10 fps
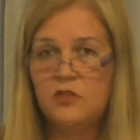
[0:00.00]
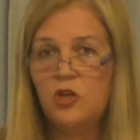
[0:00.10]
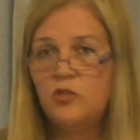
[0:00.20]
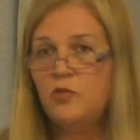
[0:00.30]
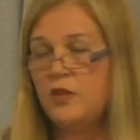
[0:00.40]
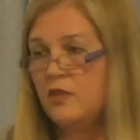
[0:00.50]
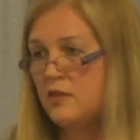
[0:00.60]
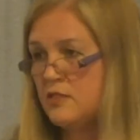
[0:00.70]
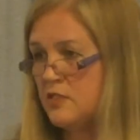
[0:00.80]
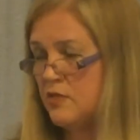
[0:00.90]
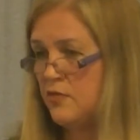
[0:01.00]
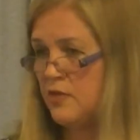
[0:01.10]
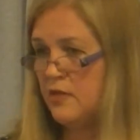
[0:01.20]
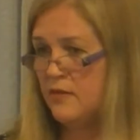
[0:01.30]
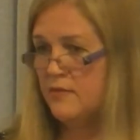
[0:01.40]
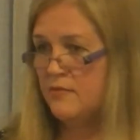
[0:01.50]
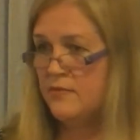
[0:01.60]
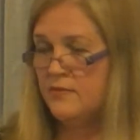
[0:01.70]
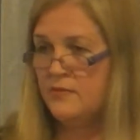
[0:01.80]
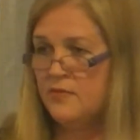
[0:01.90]
not doing things different,
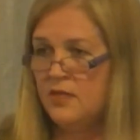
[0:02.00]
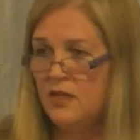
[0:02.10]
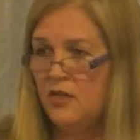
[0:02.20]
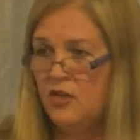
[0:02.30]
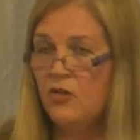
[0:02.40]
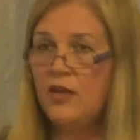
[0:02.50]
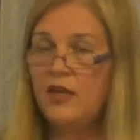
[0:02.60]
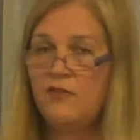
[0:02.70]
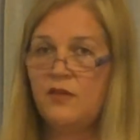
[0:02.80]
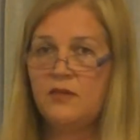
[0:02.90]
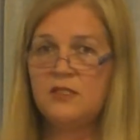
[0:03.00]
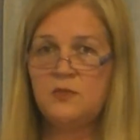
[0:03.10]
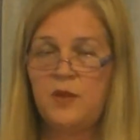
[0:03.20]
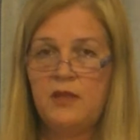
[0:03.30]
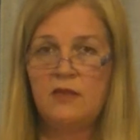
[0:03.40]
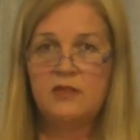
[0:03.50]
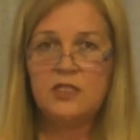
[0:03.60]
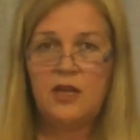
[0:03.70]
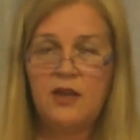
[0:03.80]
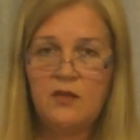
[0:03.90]
not spending
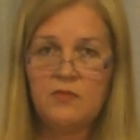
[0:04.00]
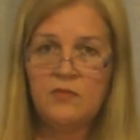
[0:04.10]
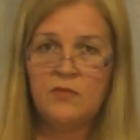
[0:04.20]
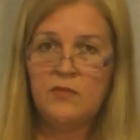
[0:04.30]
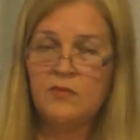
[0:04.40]
time